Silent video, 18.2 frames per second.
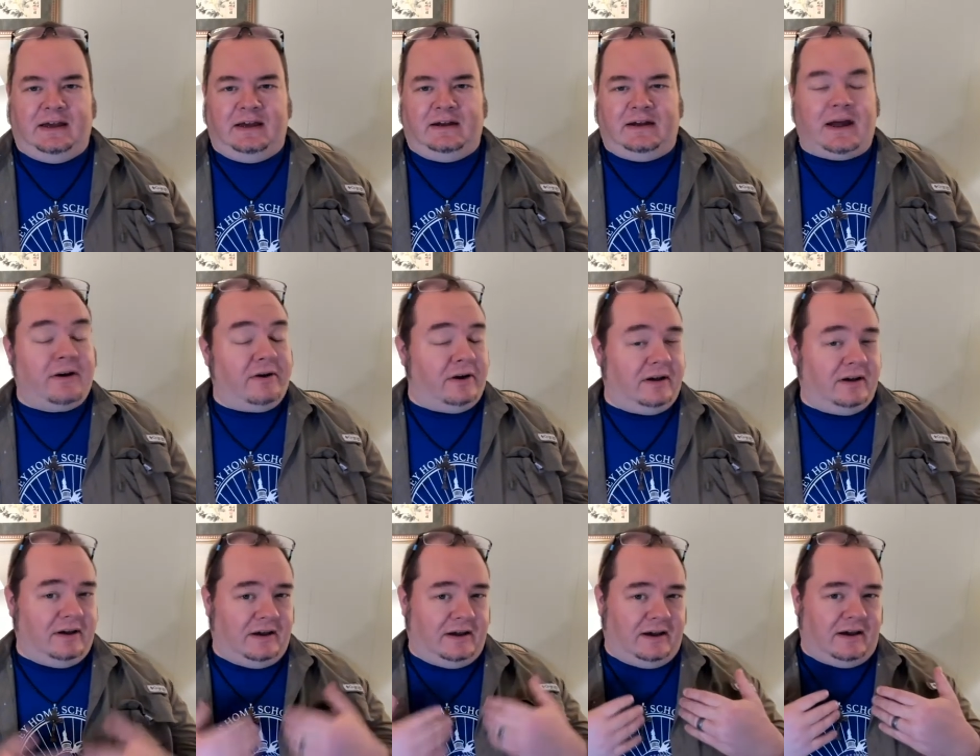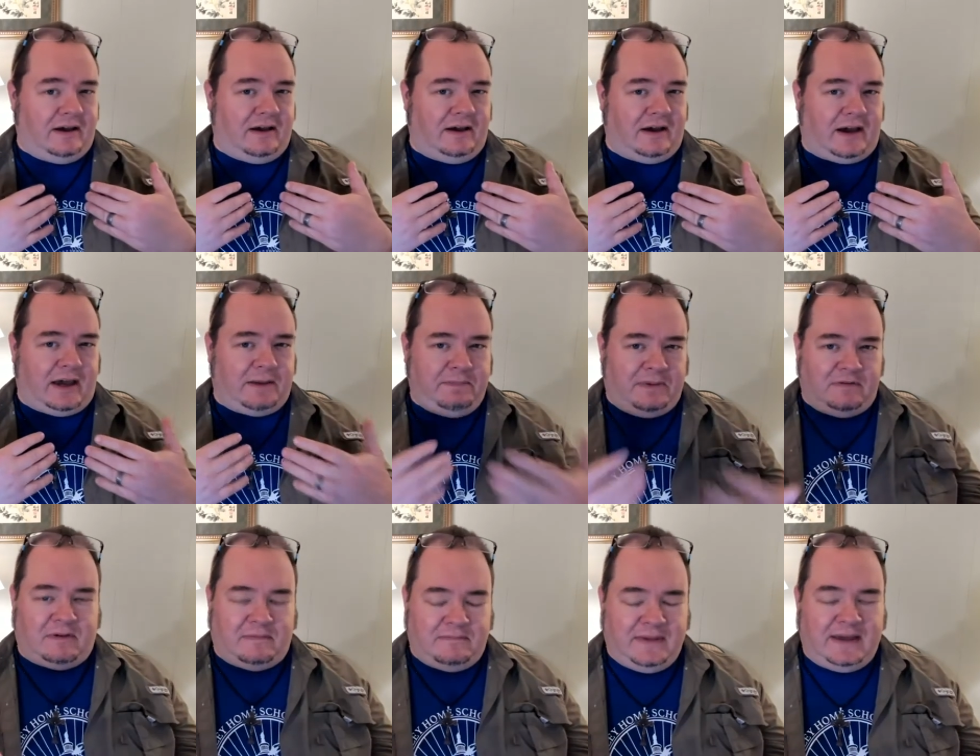Now, I'd be
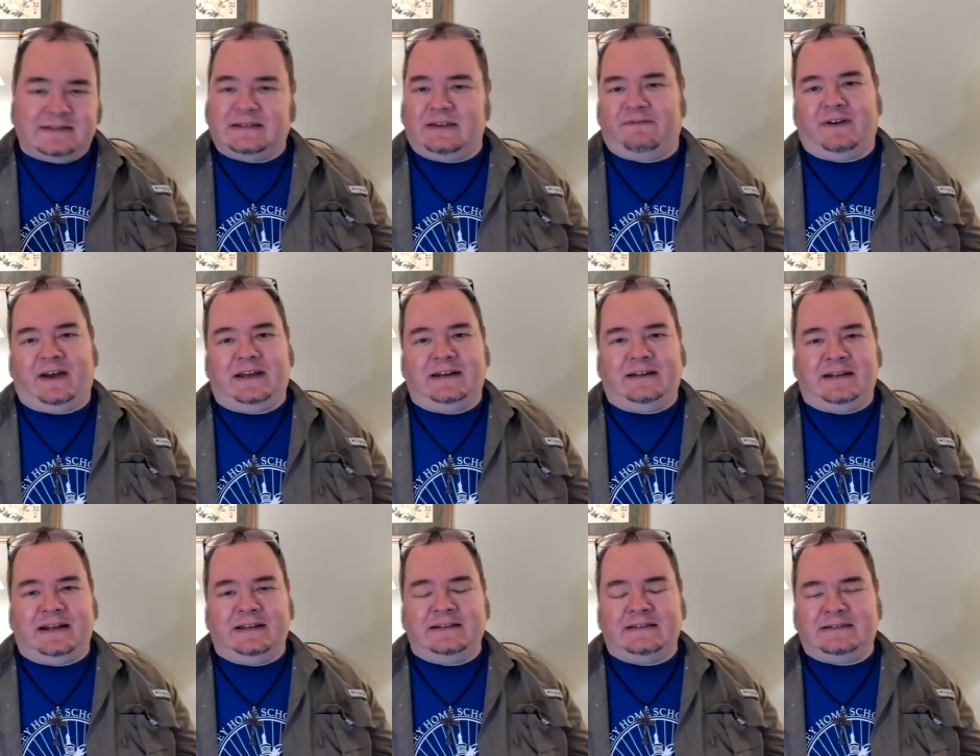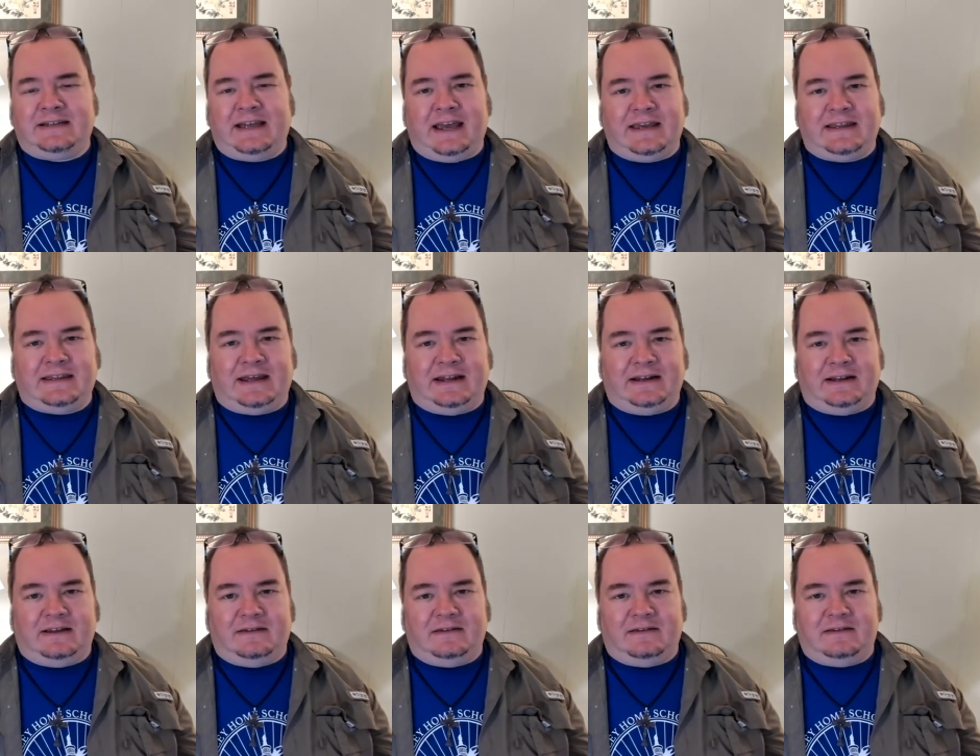remiss if I didn't say that
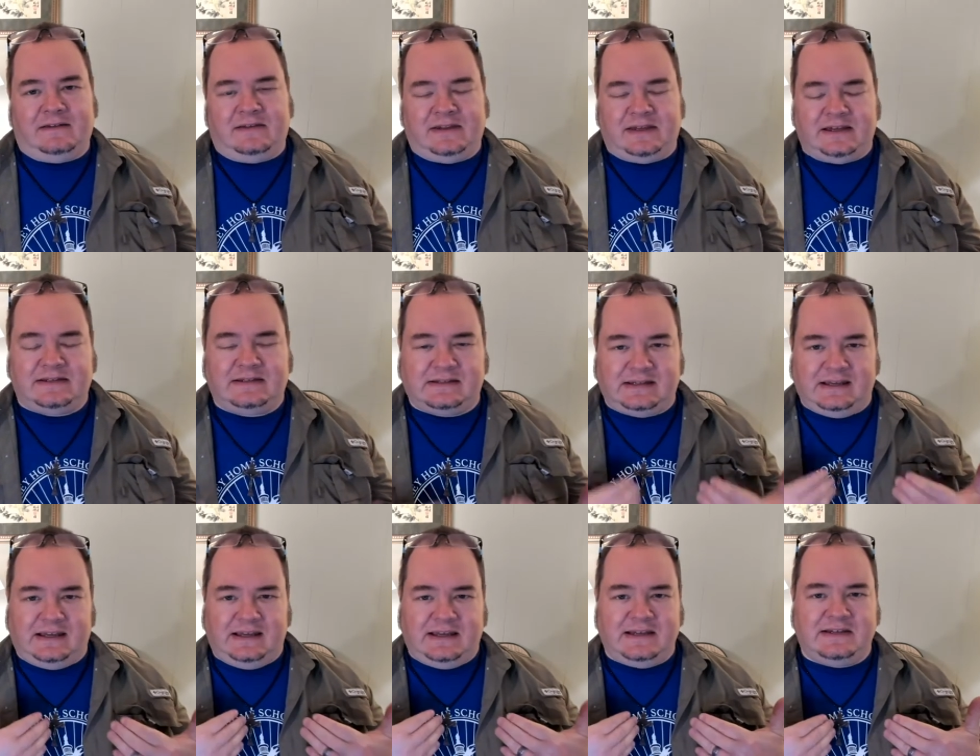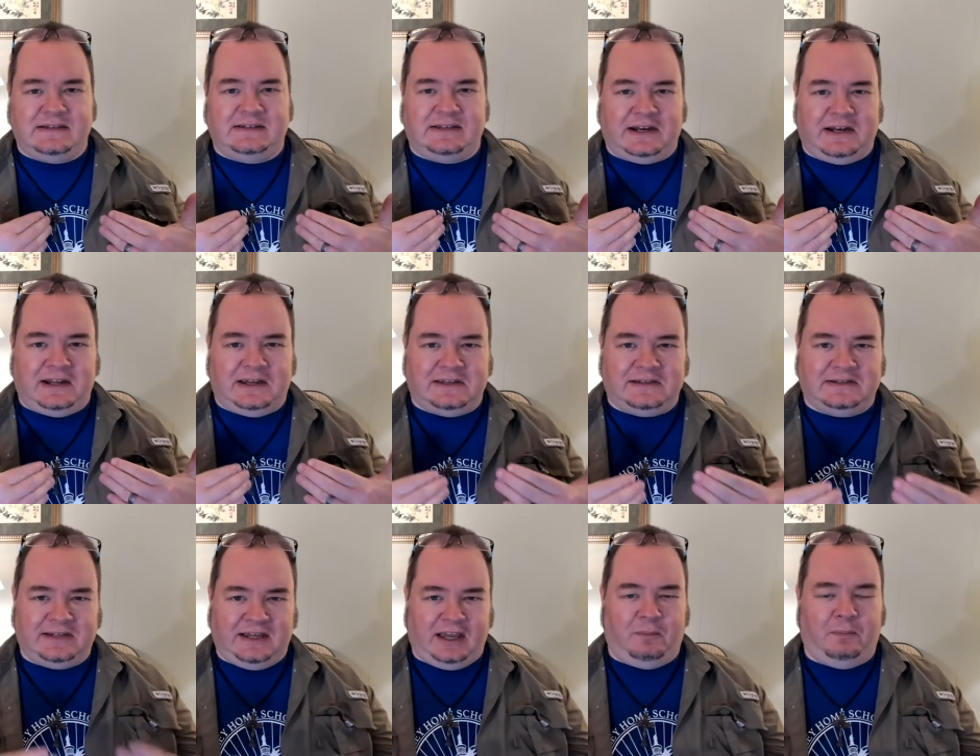this is an
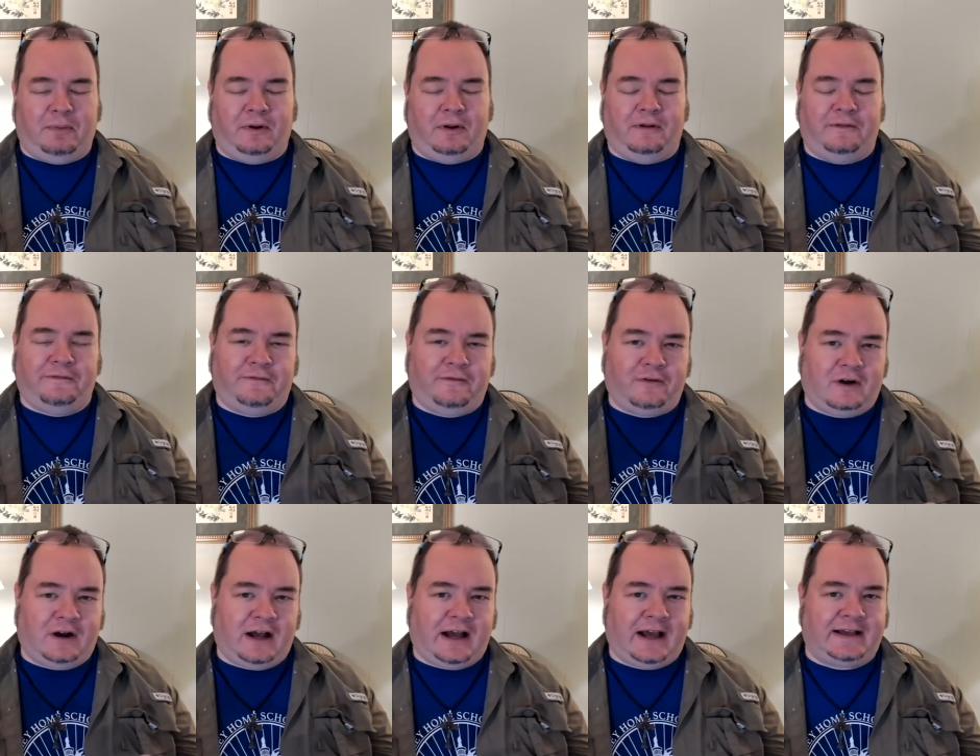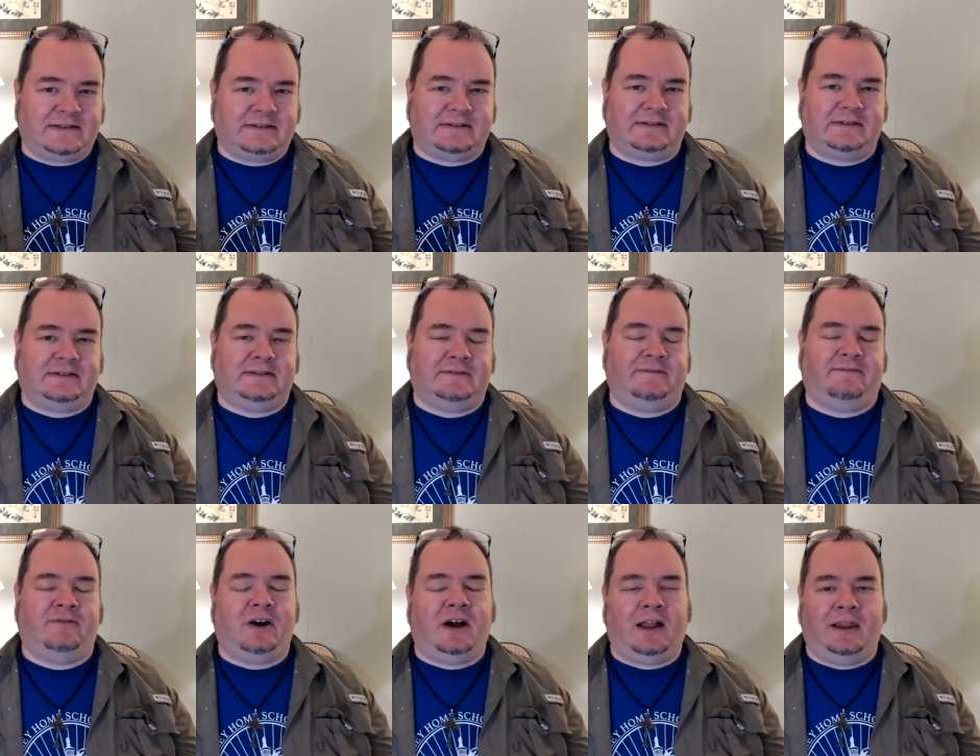example for us to
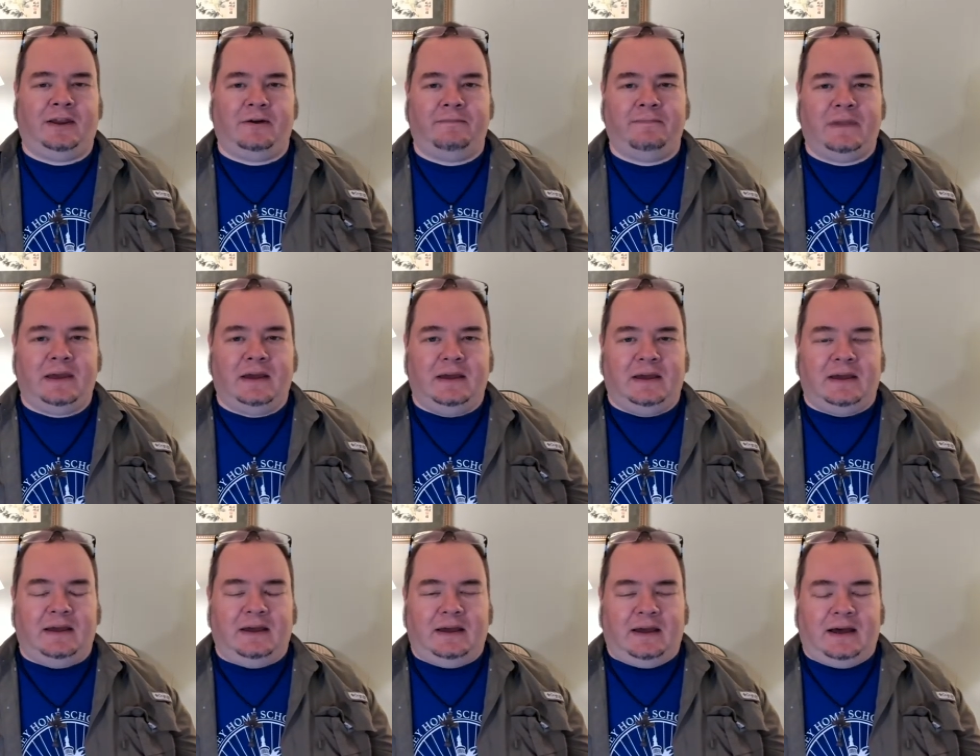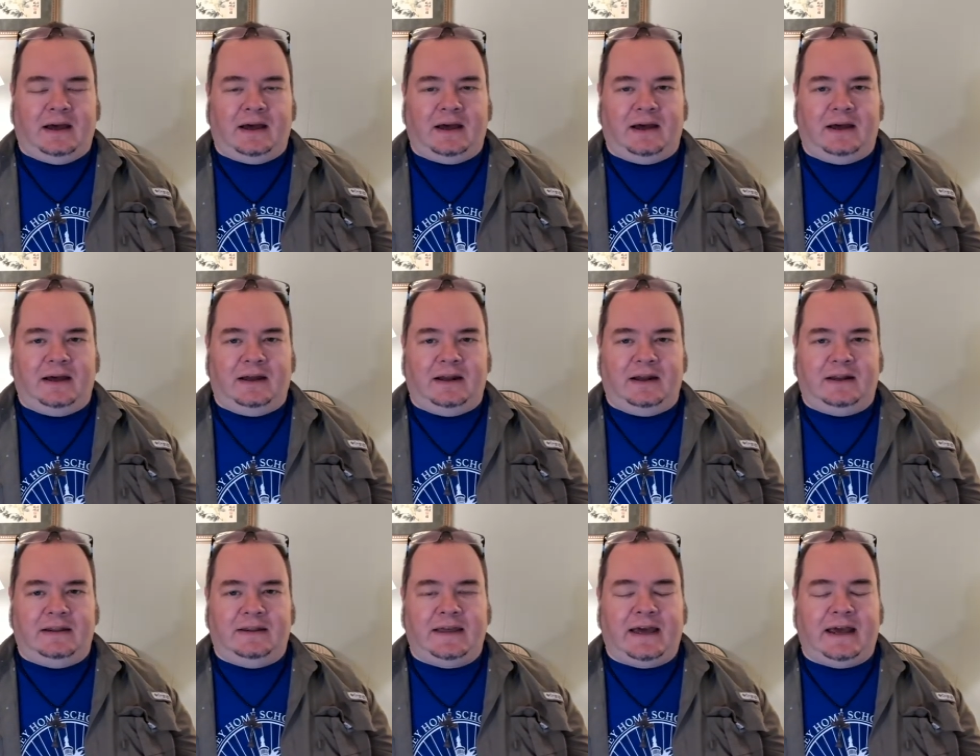follow. Uh,
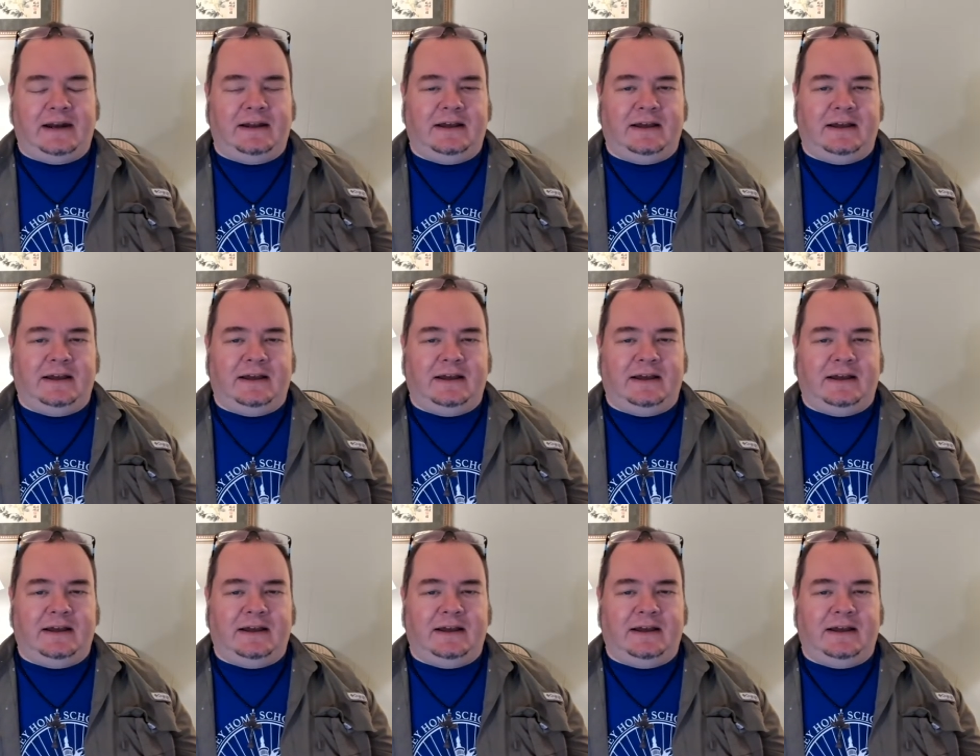that